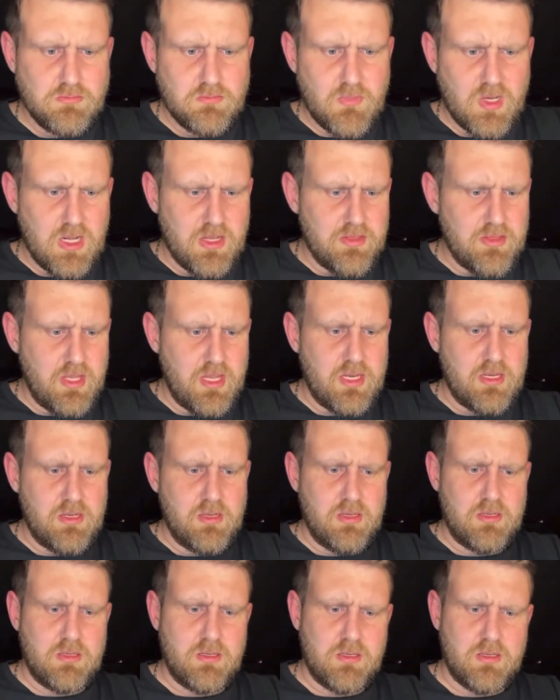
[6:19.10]

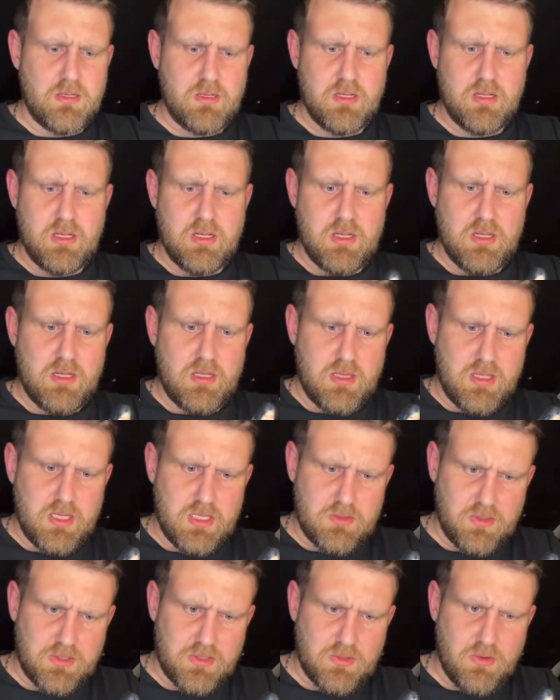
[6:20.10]
then
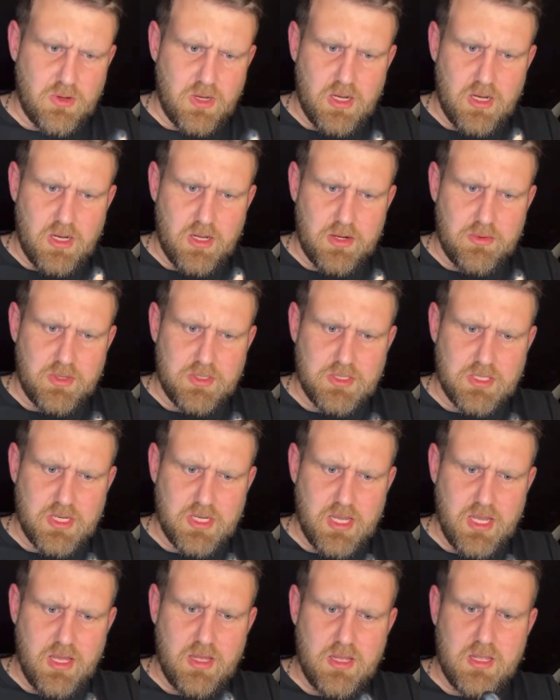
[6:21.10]
this one's quite a harder one to
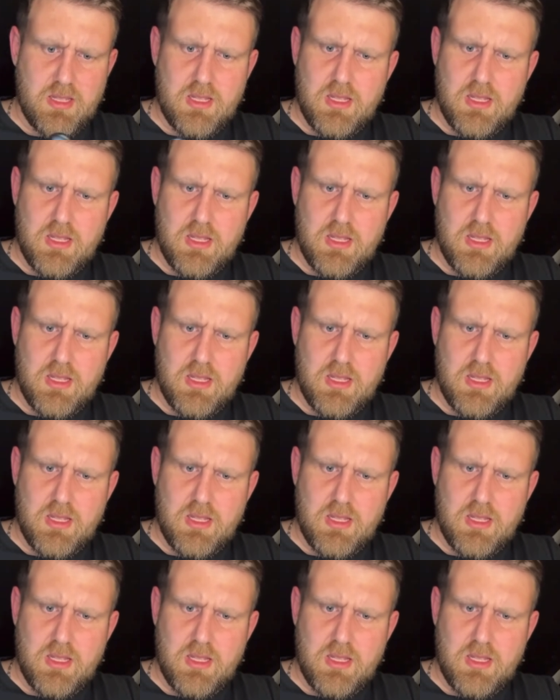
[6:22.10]
get.